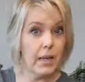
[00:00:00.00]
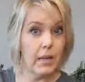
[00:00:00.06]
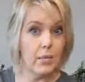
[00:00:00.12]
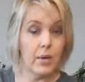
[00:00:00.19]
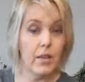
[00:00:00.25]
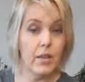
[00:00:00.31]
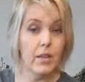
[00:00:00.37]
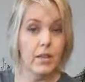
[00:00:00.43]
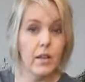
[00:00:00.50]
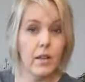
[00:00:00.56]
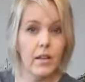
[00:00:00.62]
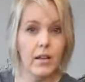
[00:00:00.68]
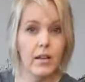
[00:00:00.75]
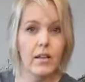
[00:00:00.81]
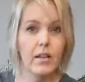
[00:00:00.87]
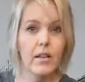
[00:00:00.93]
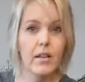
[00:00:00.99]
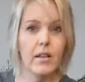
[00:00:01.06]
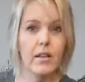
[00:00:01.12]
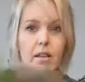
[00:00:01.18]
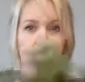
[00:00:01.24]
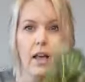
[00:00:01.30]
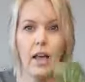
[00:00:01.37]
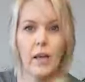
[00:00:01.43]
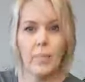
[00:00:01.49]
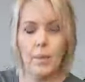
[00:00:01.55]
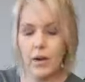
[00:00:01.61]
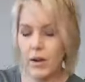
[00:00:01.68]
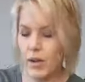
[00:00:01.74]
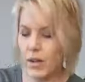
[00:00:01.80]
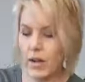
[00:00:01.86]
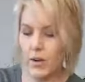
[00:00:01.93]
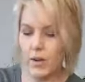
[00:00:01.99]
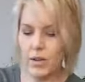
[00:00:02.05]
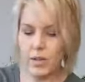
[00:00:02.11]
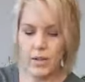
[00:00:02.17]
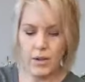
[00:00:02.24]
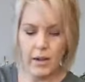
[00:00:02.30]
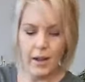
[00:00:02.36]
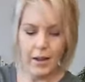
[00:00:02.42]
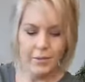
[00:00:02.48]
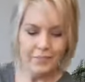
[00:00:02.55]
What do you think? Hey, Mary, how are you today?